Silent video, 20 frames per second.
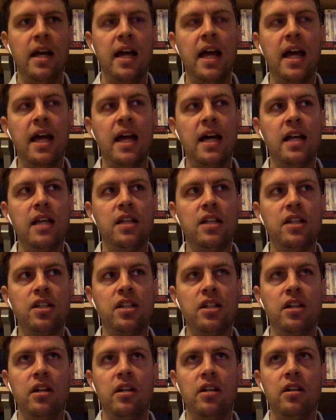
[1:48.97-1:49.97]
And
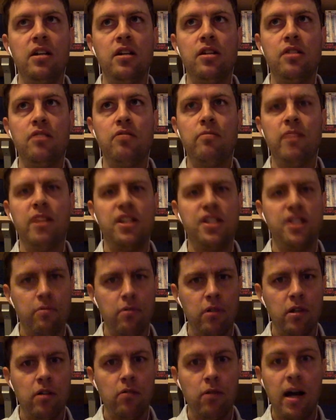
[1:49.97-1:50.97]
so we might say,
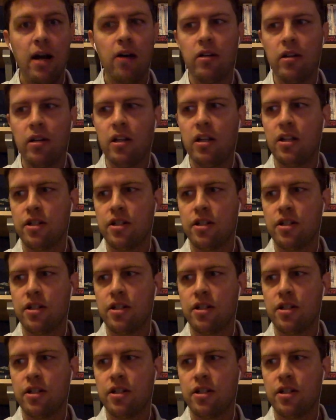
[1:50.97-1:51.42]
well, wow,